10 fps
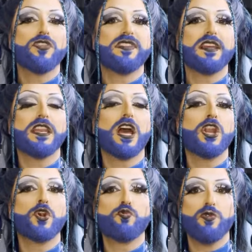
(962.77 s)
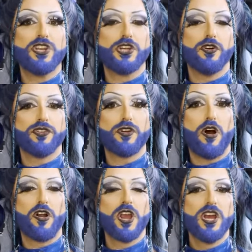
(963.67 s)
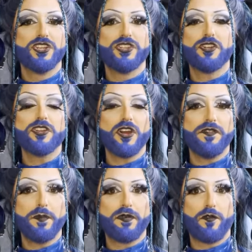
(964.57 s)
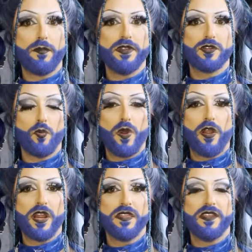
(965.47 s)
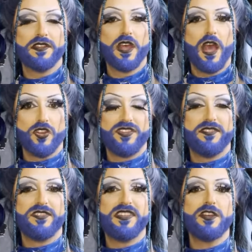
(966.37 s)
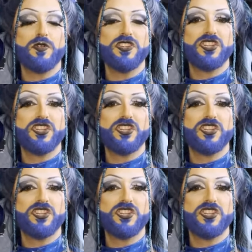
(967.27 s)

singing an original song. She starts off the performance wearing this sequined